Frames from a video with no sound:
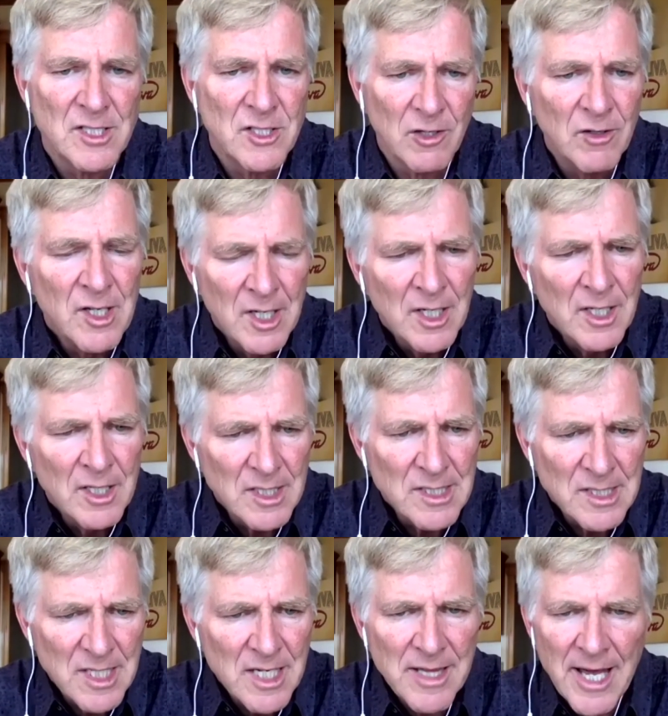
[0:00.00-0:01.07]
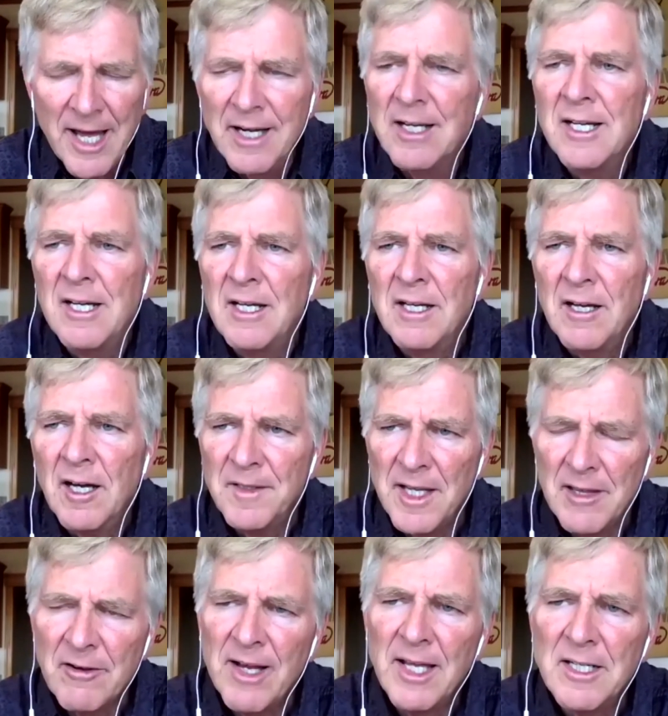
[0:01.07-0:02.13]
So to see that, on the
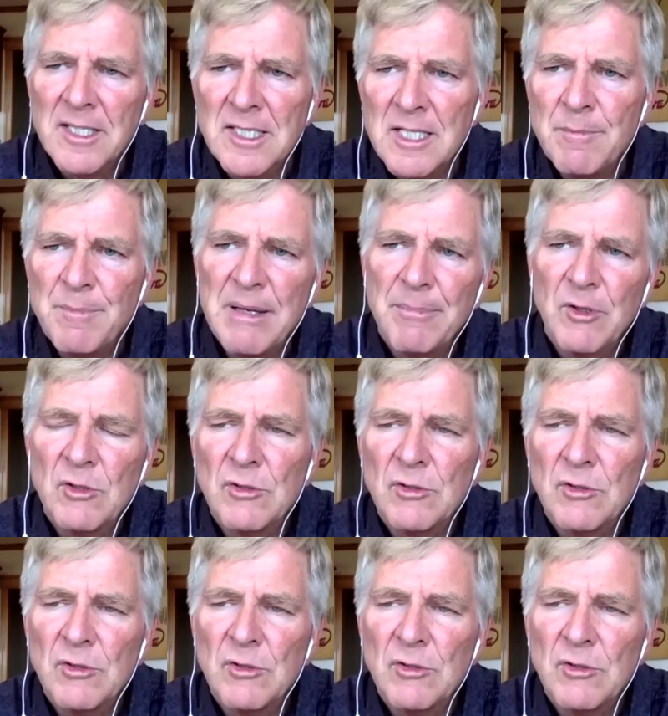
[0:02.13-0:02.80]
other hand, to see people